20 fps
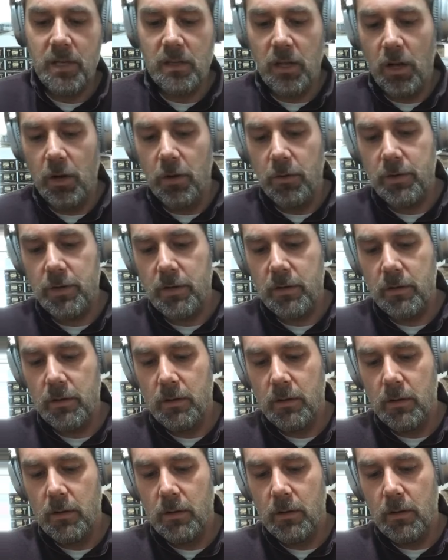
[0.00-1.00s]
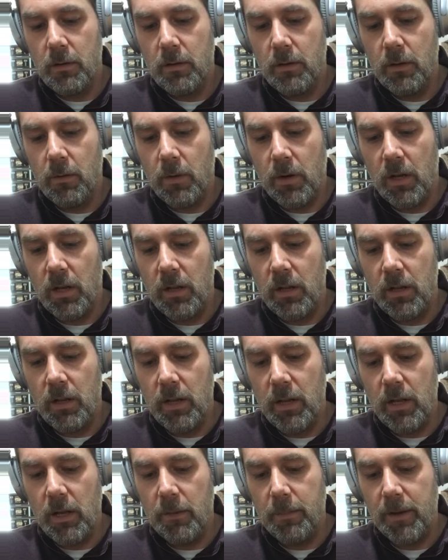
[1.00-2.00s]
This is loose. You want
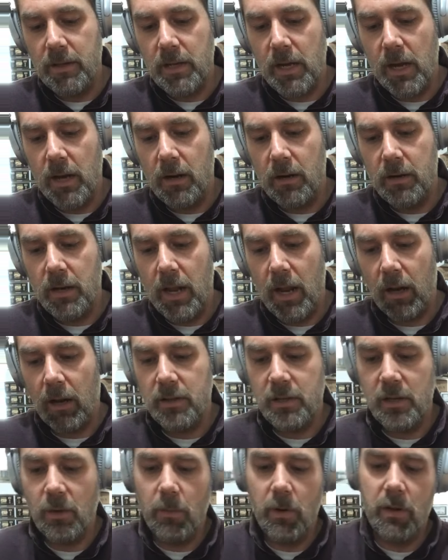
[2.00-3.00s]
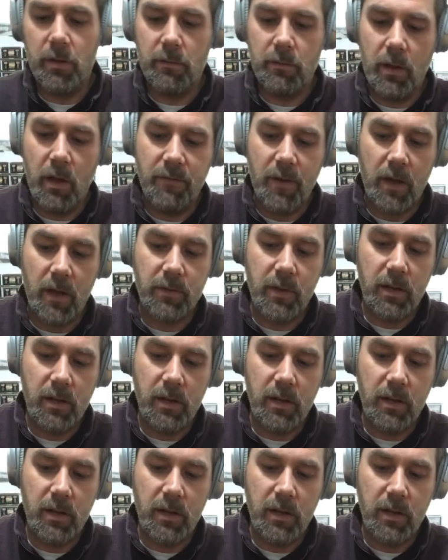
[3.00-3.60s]
a little bit tighter than that because it will